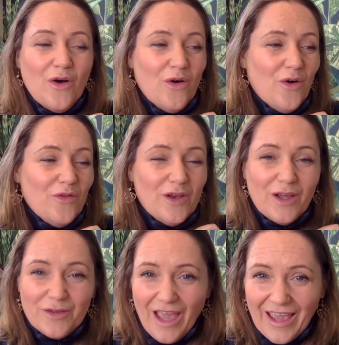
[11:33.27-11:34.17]
or the
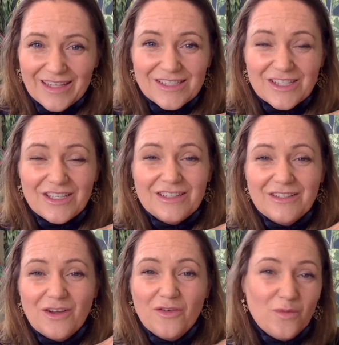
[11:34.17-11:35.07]

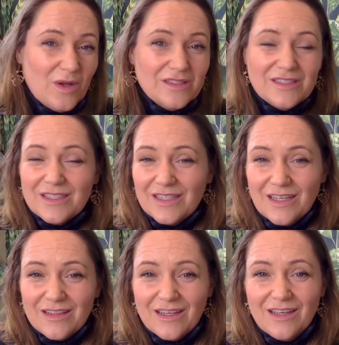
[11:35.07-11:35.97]
location of one to the
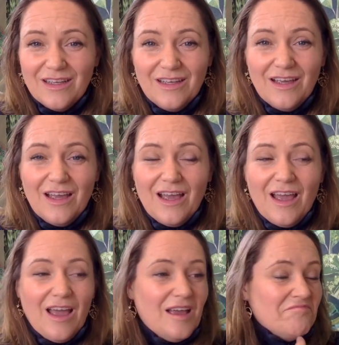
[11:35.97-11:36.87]
other,
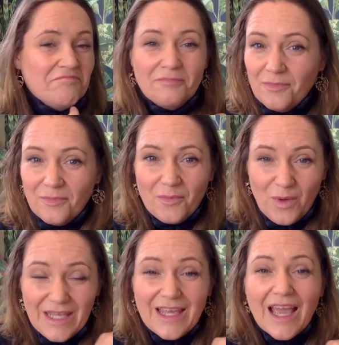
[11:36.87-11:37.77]

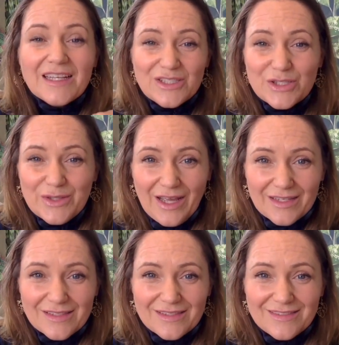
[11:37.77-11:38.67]
we can do that.